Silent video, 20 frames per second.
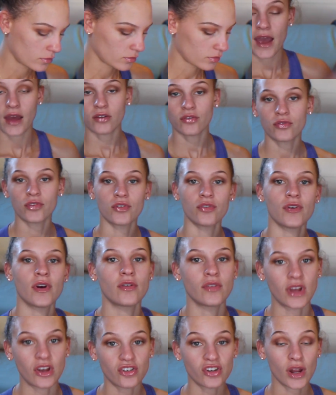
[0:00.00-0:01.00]
And for
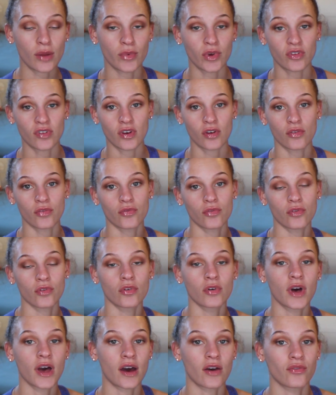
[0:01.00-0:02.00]
foundation, I'm using a
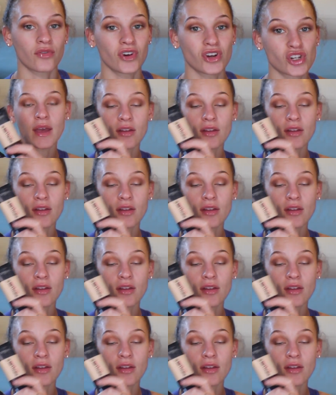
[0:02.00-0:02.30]
full coverage.